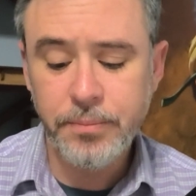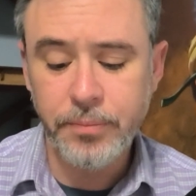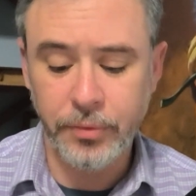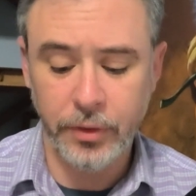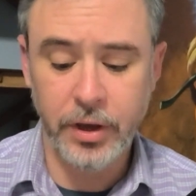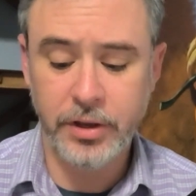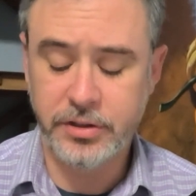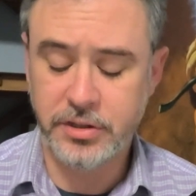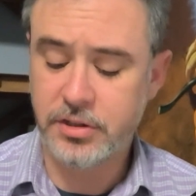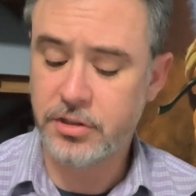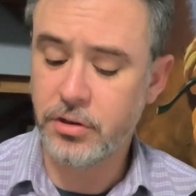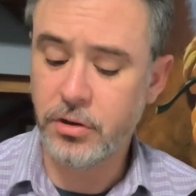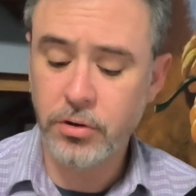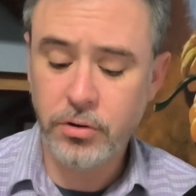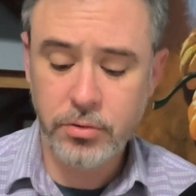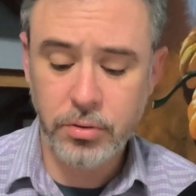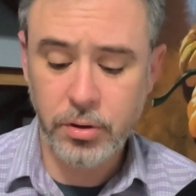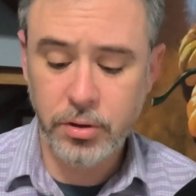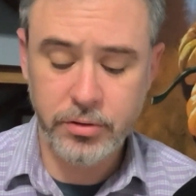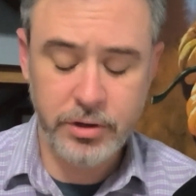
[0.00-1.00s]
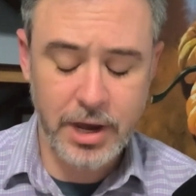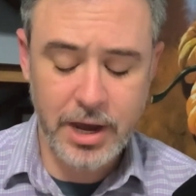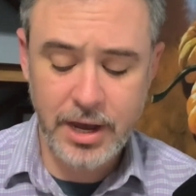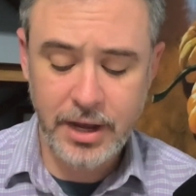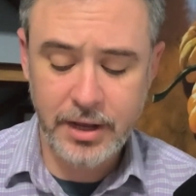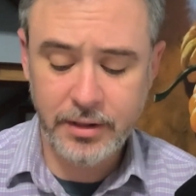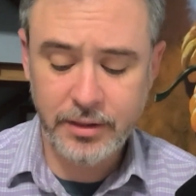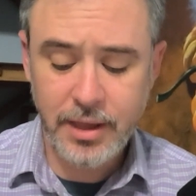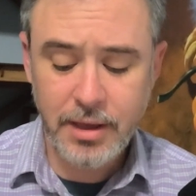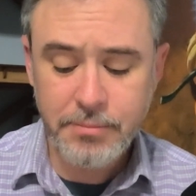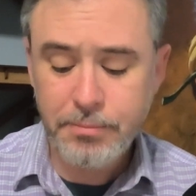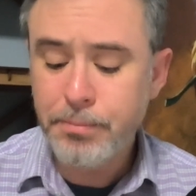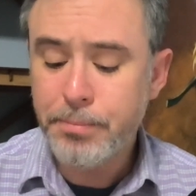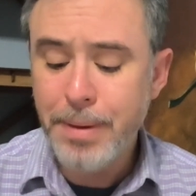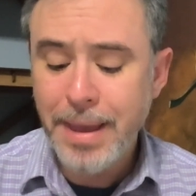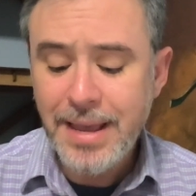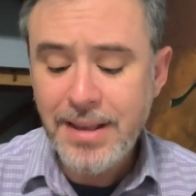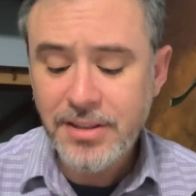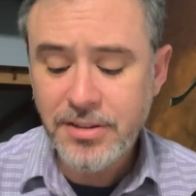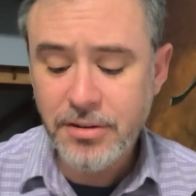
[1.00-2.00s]
Not so, quod I, let
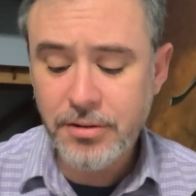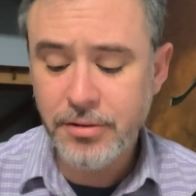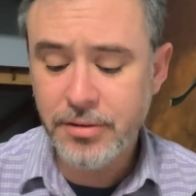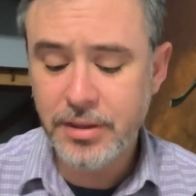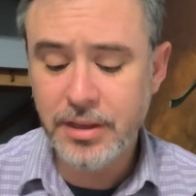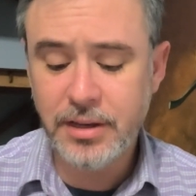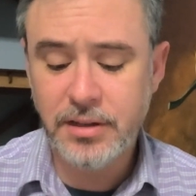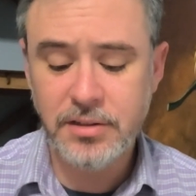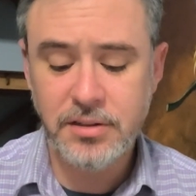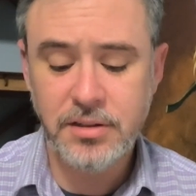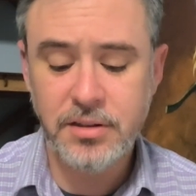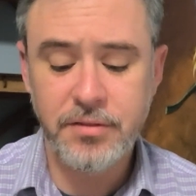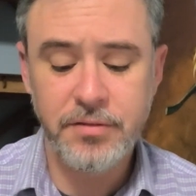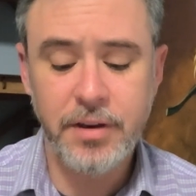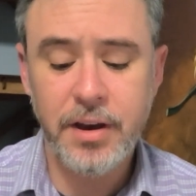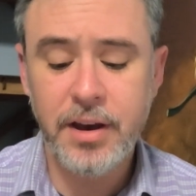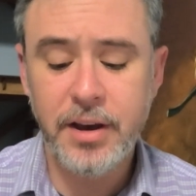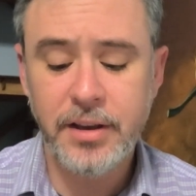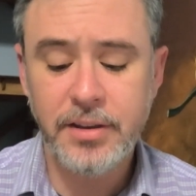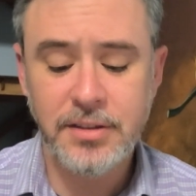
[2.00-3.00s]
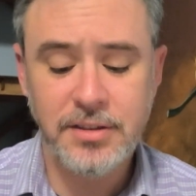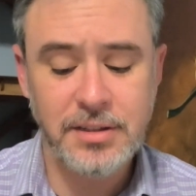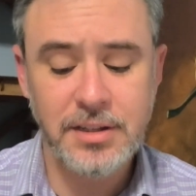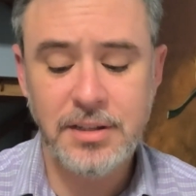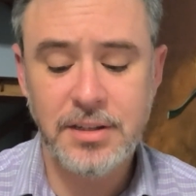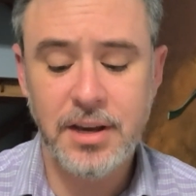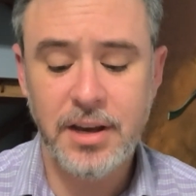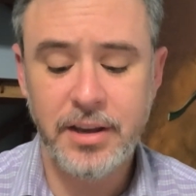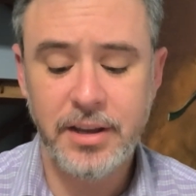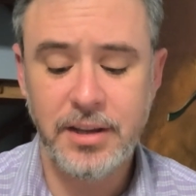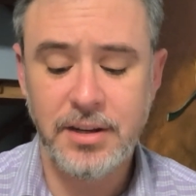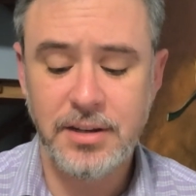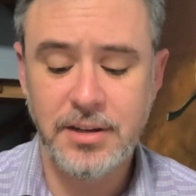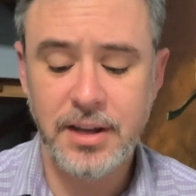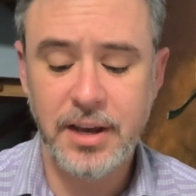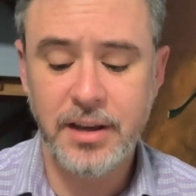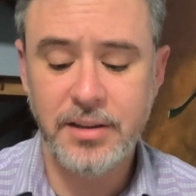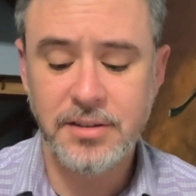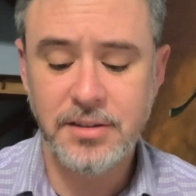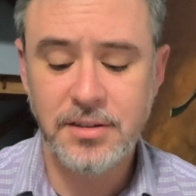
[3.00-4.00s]
baser things devise to die in
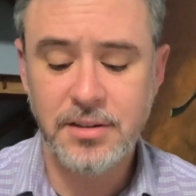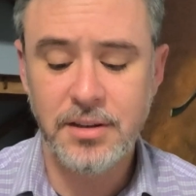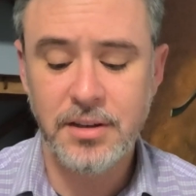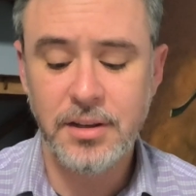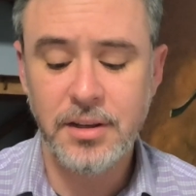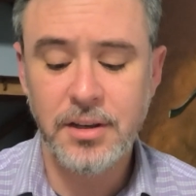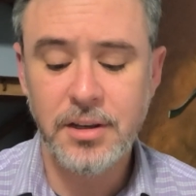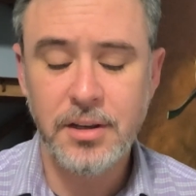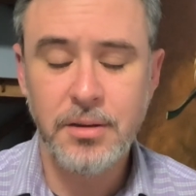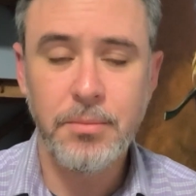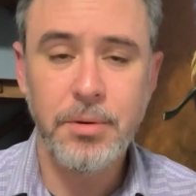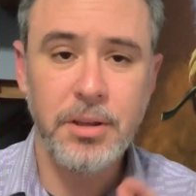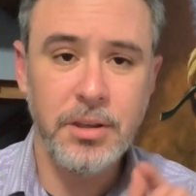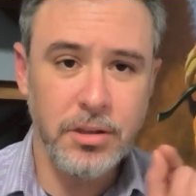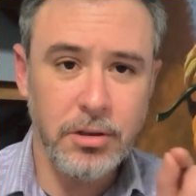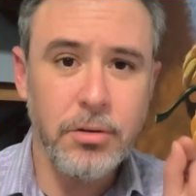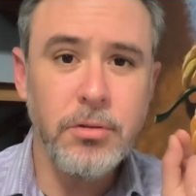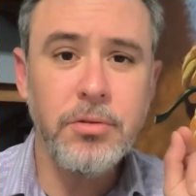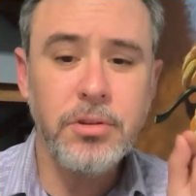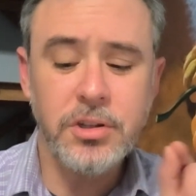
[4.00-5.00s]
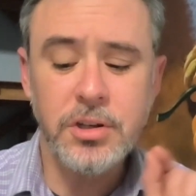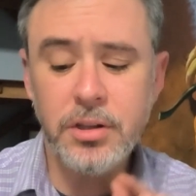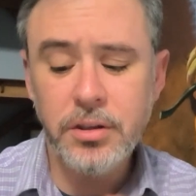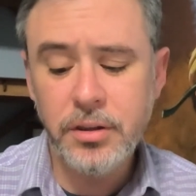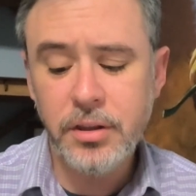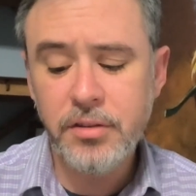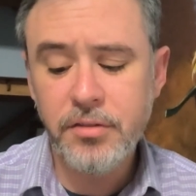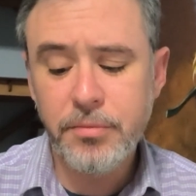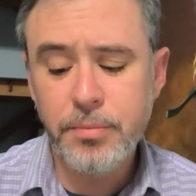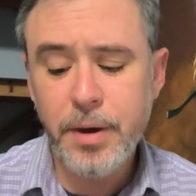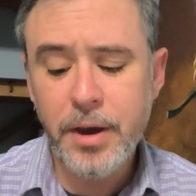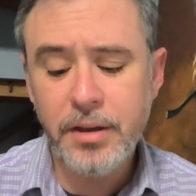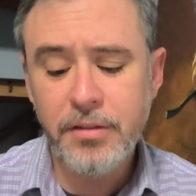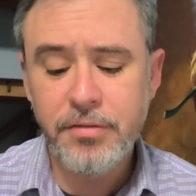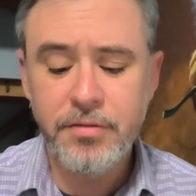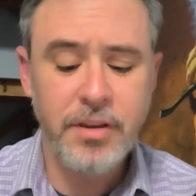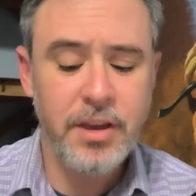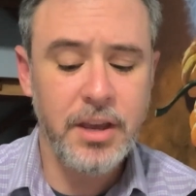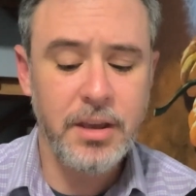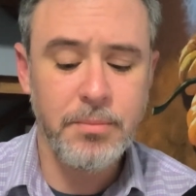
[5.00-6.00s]
dust. But you shall live by
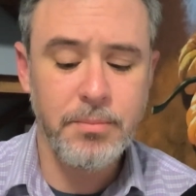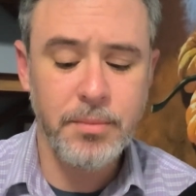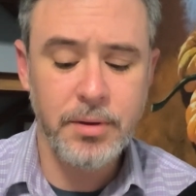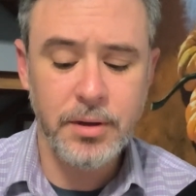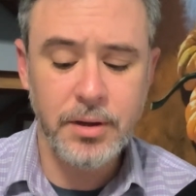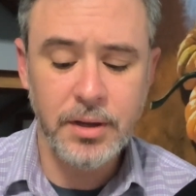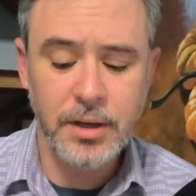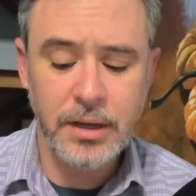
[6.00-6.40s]
fame.